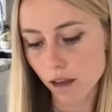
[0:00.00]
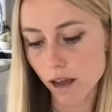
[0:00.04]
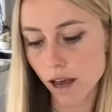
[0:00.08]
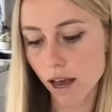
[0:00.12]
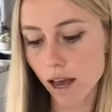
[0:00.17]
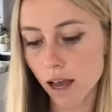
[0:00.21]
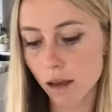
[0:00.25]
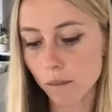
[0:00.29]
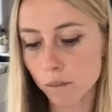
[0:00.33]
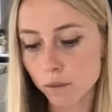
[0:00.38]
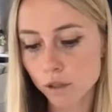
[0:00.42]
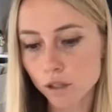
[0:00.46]

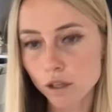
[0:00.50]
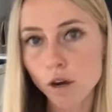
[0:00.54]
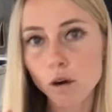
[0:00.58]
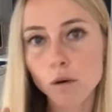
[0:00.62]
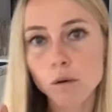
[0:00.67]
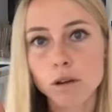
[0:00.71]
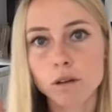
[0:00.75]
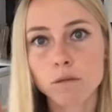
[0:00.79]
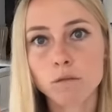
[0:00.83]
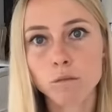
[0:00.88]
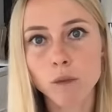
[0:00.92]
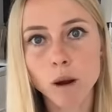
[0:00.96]
Um,
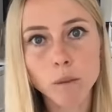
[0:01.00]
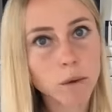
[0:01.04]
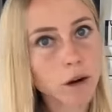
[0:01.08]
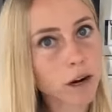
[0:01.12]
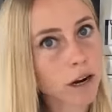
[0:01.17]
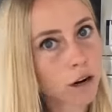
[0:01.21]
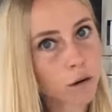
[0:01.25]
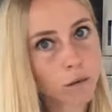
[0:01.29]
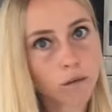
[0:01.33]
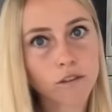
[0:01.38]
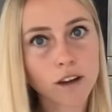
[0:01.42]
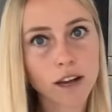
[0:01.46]
so remember,
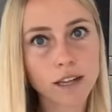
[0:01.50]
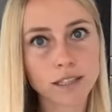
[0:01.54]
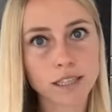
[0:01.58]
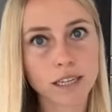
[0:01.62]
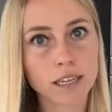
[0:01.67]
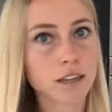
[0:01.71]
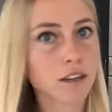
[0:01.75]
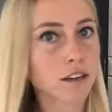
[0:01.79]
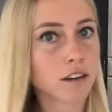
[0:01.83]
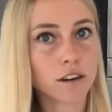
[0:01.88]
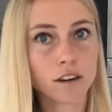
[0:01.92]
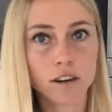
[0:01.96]
intermittent
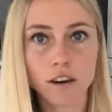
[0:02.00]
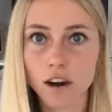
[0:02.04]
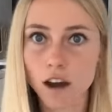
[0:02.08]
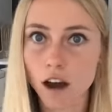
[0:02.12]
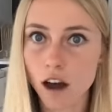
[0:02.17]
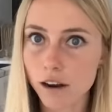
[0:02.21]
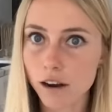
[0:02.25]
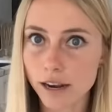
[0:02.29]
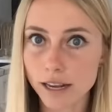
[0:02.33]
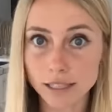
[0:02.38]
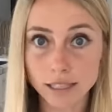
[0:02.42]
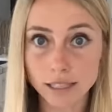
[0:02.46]
fasting,
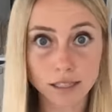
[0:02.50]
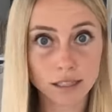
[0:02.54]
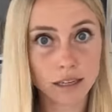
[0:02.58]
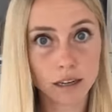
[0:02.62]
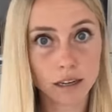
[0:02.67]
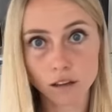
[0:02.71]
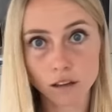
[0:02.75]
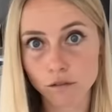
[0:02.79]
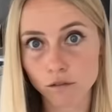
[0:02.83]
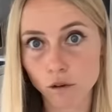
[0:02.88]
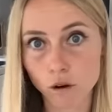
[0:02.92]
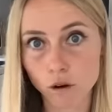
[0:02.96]
not
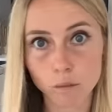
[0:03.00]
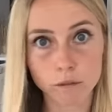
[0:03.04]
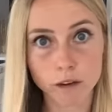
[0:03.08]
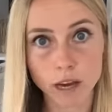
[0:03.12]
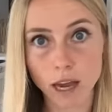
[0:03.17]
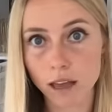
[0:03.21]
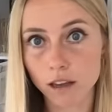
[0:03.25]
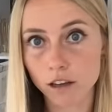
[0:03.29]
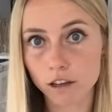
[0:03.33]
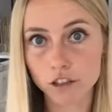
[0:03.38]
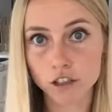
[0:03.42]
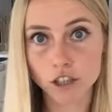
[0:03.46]
necessarily form of
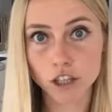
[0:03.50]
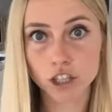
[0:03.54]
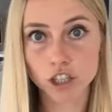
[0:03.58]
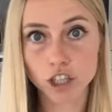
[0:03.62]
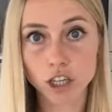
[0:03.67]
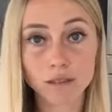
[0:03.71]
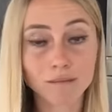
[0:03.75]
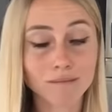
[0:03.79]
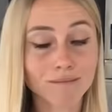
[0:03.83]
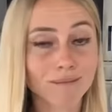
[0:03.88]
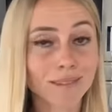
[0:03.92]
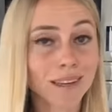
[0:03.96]
calorie
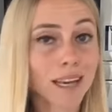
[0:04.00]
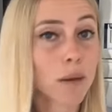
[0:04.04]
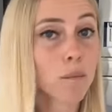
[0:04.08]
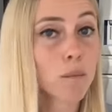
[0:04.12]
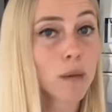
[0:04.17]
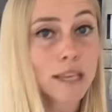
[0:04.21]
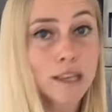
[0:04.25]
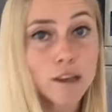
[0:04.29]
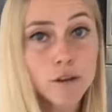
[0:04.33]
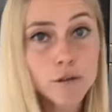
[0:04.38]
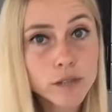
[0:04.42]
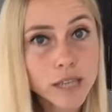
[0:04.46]
restriction, can
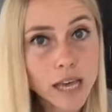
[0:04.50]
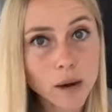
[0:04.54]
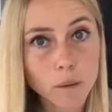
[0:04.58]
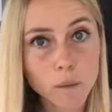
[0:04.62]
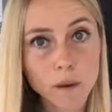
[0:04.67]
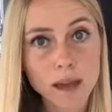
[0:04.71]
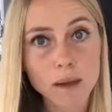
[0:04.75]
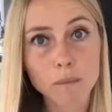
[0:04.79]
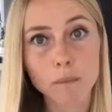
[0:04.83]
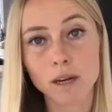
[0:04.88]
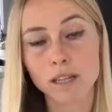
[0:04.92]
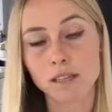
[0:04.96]
be used that
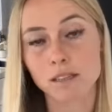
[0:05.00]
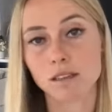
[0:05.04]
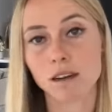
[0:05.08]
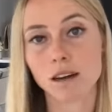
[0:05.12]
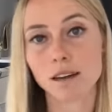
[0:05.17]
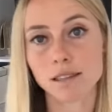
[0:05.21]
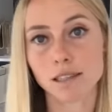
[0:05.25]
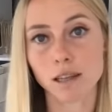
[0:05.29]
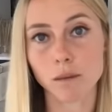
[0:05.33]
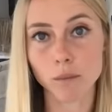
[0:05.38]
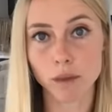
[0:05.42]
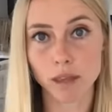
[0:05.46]
way, but it's
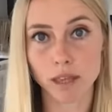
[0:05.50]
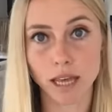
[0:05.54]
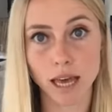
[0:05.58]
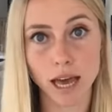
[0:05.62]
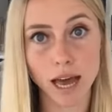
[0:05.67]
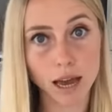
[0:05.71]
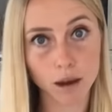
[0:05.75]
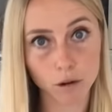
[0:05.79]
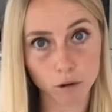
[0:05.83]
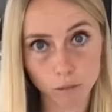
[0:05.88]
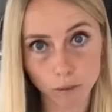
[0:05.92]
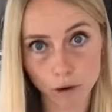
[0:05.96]
not something that
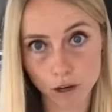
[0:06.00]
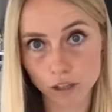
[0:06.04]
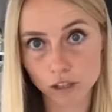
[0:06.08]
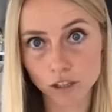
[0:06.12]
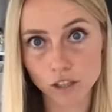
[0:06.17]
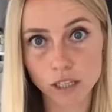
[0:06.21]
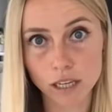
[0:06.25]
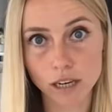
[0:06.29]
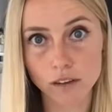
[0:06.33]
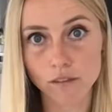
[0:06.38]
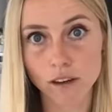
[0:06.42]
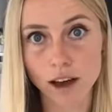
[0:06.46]
I would
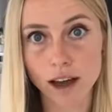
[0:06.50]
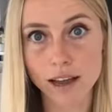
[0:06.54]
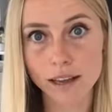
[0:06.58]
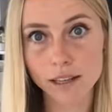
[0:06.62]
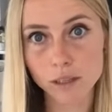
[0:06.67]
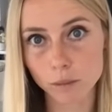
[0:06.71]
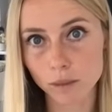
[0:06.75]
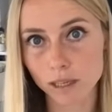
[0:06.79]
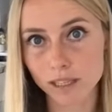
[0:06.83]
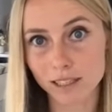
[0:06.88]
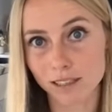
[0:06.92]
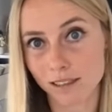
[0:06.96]
personally
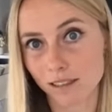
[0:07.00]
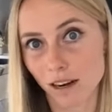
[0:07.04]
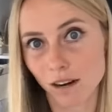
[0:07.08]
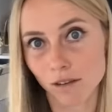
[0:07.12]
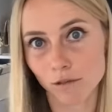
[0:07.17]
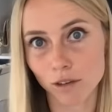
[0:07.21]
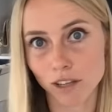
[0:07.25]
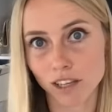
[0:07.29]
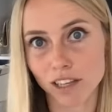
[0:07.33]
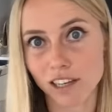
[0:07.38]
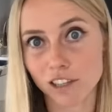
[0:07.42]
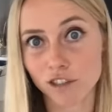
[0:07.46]
advise because it's not
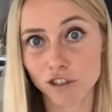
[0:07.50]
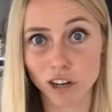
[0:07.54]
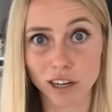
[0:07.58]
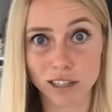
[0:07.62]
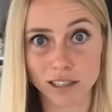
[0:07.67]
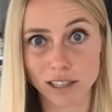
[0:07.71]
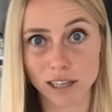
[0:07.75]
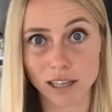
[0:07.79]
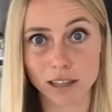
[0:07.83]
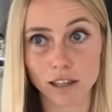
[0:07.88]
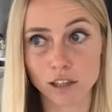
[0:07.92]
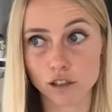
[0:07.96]
really
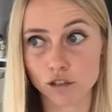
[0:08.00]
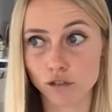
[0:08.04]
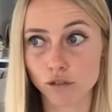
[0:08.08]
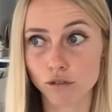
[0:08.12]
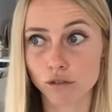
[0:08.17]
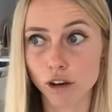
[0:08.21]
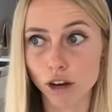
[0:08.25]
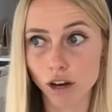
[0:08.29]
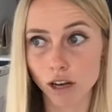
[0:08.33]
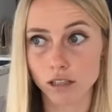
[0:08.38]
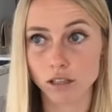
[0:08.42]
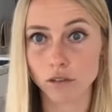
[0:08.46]
addressing the true
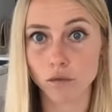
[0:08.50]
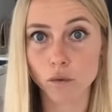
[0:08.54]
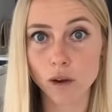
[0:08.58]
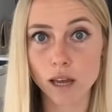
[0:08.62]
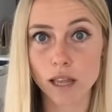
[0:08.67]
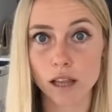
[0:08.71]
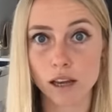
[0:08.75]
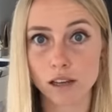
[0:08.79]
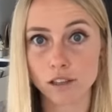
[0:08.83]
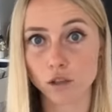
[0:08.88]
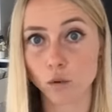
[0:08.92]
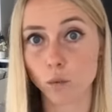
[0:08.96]
cause of weight
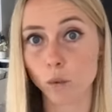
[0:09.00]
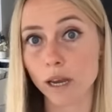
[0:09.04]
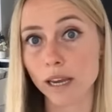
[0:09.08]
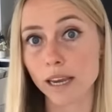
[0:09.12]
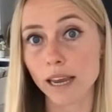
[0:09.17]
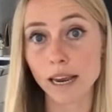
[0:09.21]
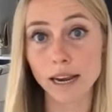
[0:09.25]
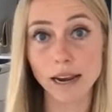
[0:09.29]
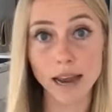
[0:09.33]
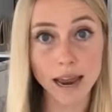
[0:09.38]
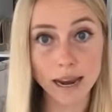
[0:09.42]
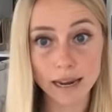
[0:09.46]
loss or weight
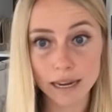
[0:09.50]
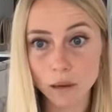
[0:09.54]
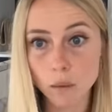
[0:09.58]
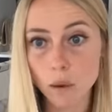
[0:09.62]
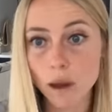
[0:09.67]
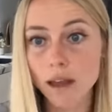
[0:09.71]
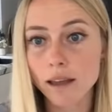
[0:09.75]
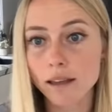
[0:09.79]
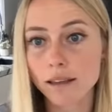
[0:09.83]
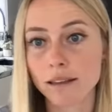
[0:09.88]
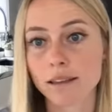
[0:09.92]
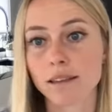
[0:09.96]
gain
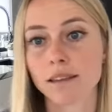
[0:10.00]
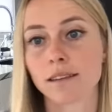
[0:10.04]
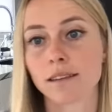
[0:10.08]
anyway.